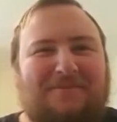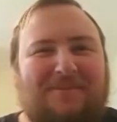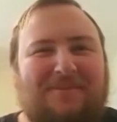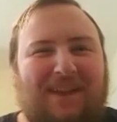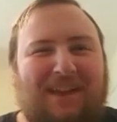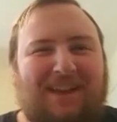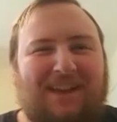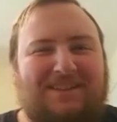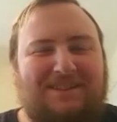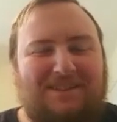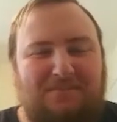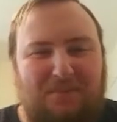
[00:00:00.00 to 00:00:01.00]
I got
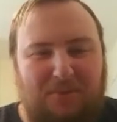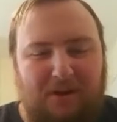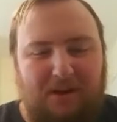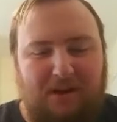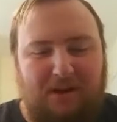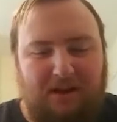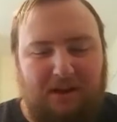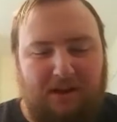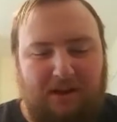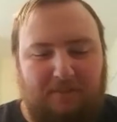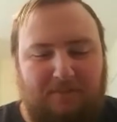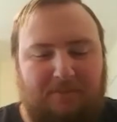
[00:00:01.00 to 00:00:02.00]
to the point
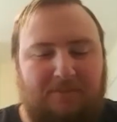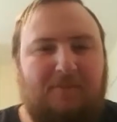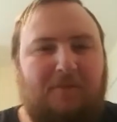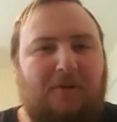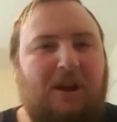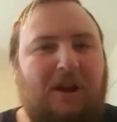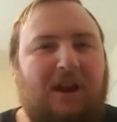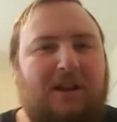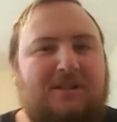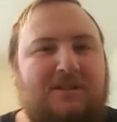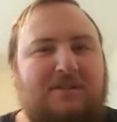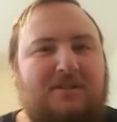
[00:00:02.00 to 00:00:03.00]
where I
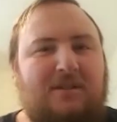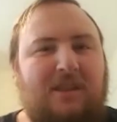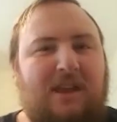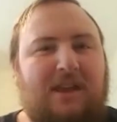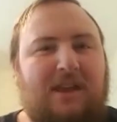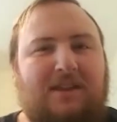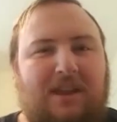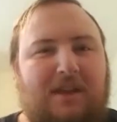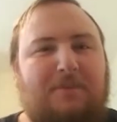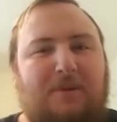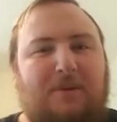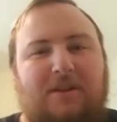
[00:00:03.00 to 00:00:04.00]
just
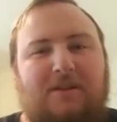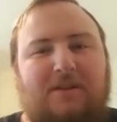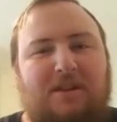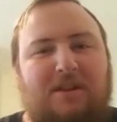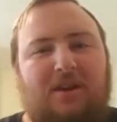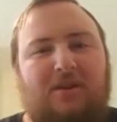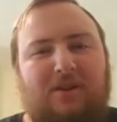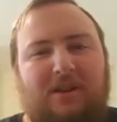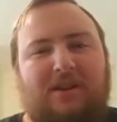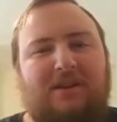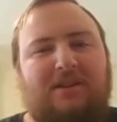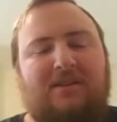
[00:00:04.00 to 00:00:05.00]
kept on going,
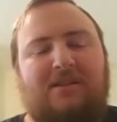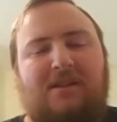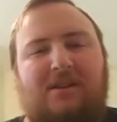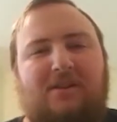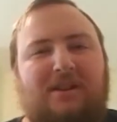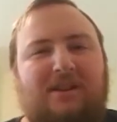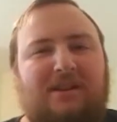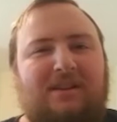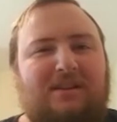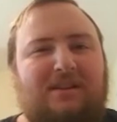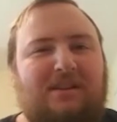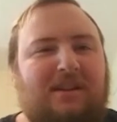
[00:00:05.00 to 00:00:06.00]

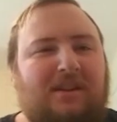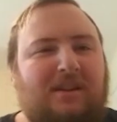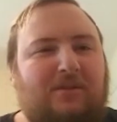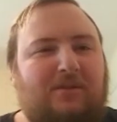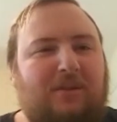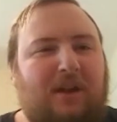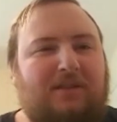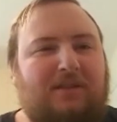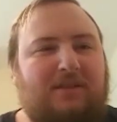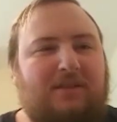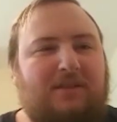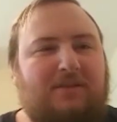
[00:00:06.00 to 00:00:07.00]
and I
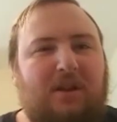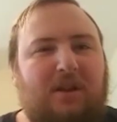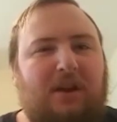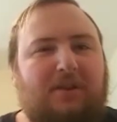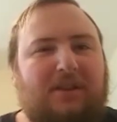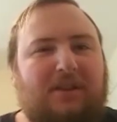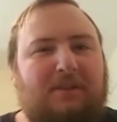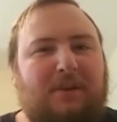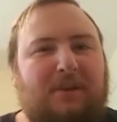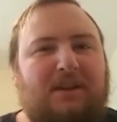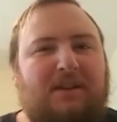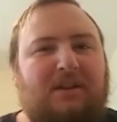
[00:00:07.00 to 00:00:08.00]
toured a lot with
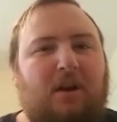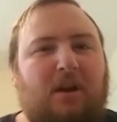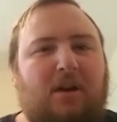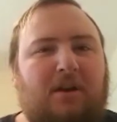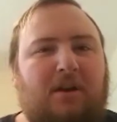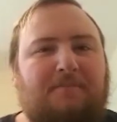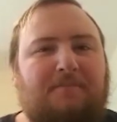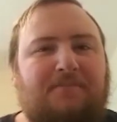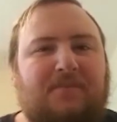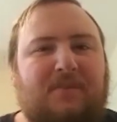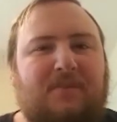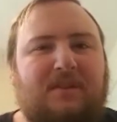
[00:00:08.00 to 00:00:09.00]
that band. And our
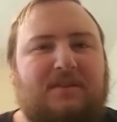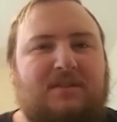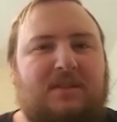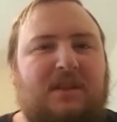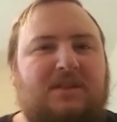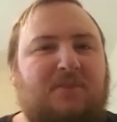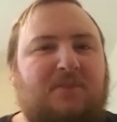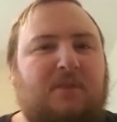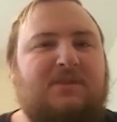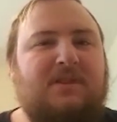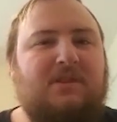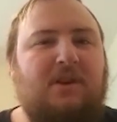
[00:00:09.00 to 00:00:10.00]
Stage
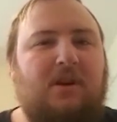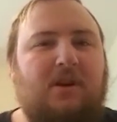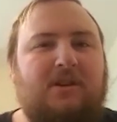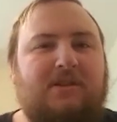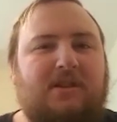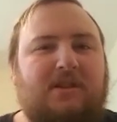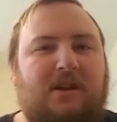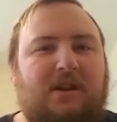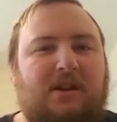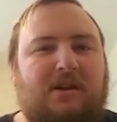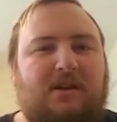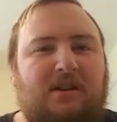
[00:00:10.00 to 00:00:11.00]
Moms
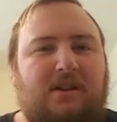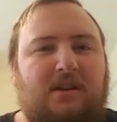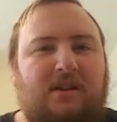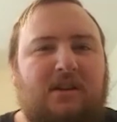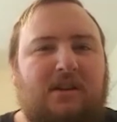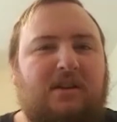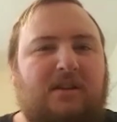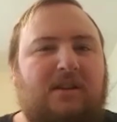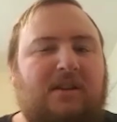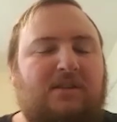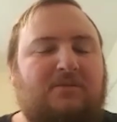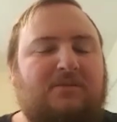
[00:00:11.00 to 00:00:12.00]
guitarist,
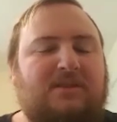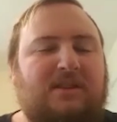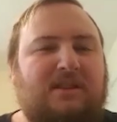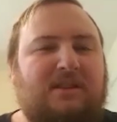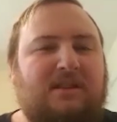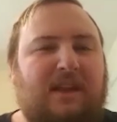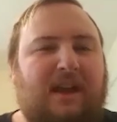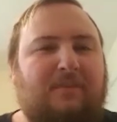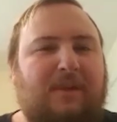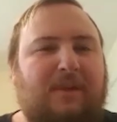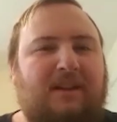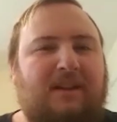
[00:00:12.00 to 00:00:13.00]
he was in that
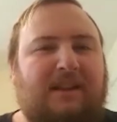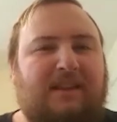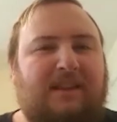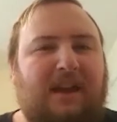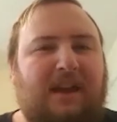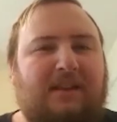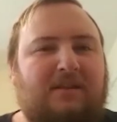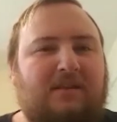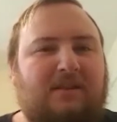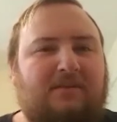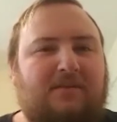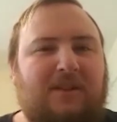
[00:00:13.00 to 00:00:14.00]
band at the end
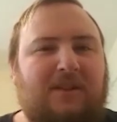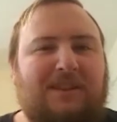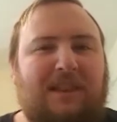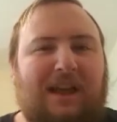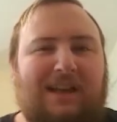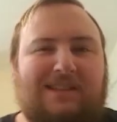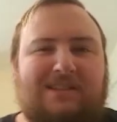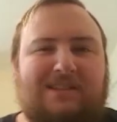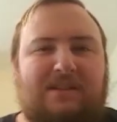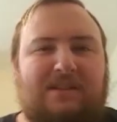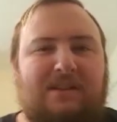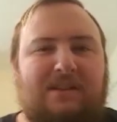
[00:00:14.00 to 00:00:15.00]
for the
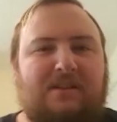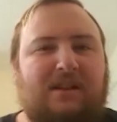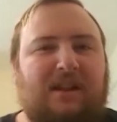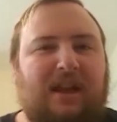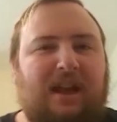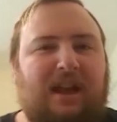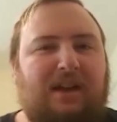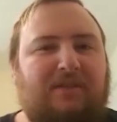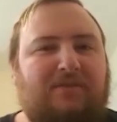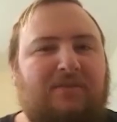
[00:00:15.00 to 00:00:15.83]
last year and a half.